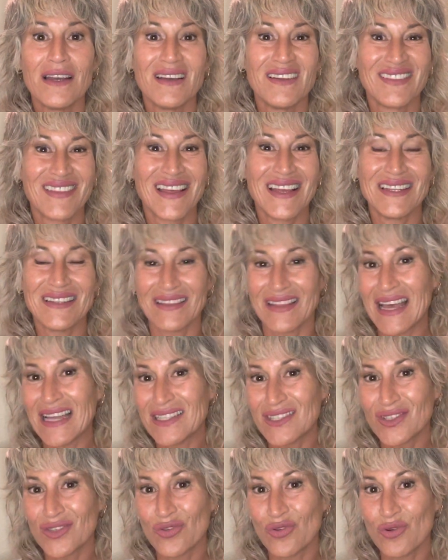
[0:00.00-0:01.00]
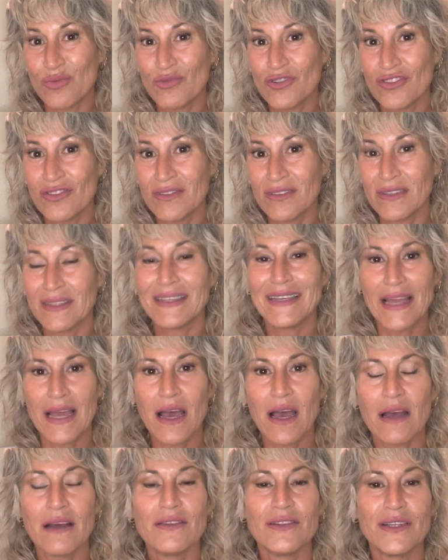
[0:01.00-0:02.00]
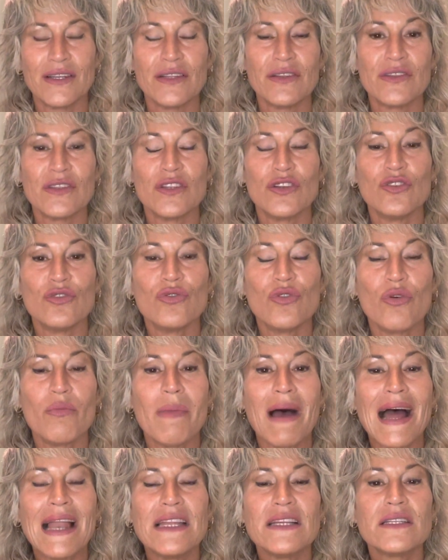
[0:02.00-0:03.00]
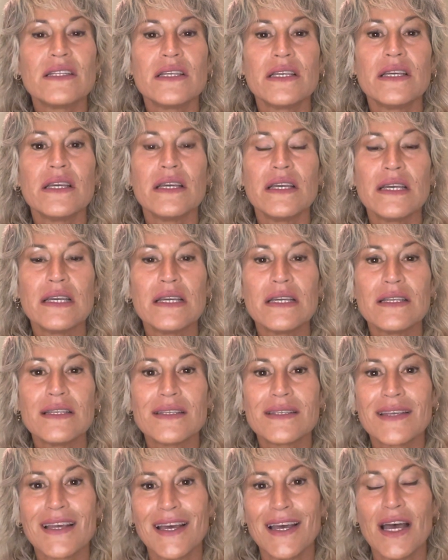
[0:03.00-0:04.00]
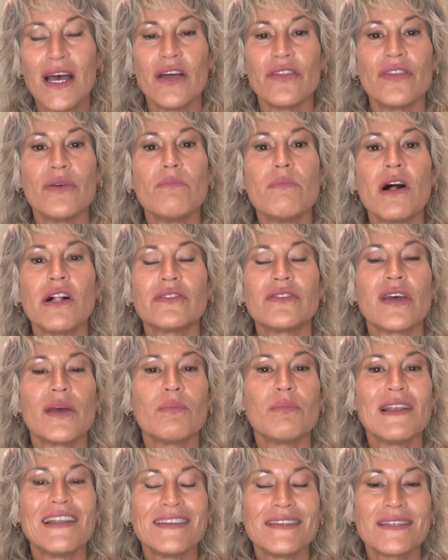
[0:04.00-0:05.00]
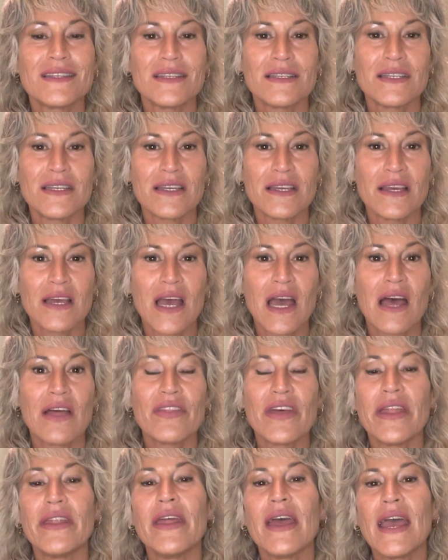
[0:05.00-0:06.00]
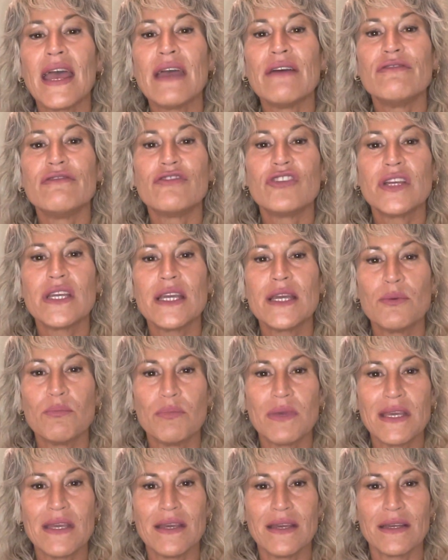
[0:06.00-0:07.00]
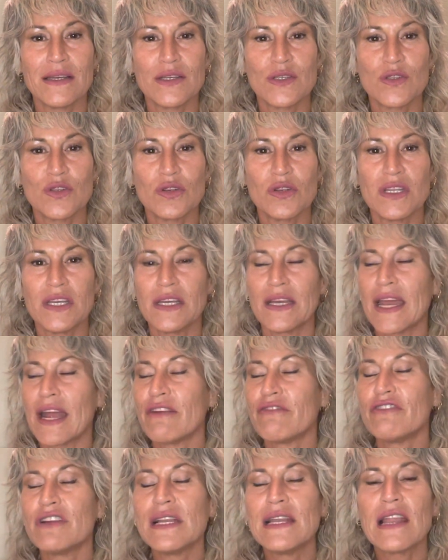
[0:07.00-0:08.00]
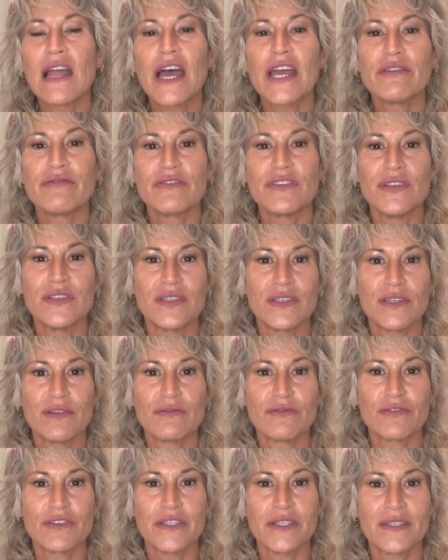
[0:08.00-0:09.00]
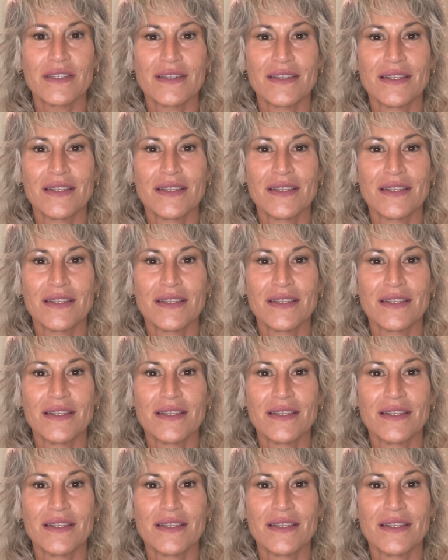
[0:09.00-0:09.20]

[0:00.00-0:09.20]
And that's normal? Yeah. The normality is the multiplicity, that every being is unique, every life is different.